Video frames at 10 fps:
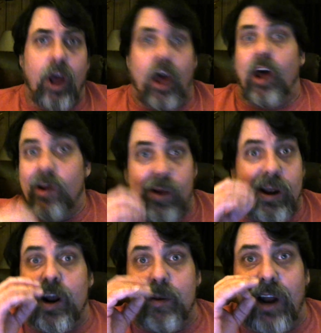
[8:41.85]
Who are
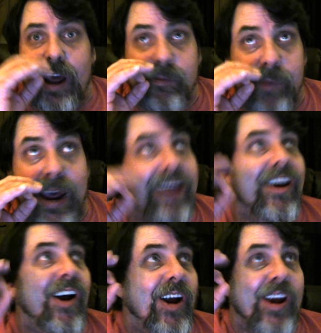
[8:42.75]
you going to believe, me
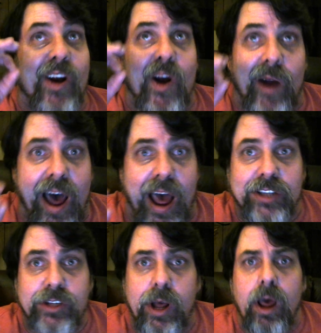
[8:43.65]
or your own
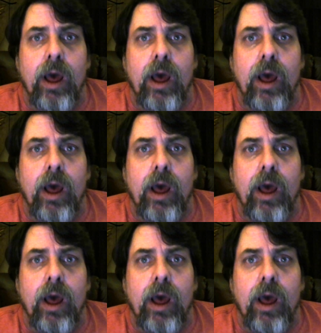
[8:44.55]
eyes?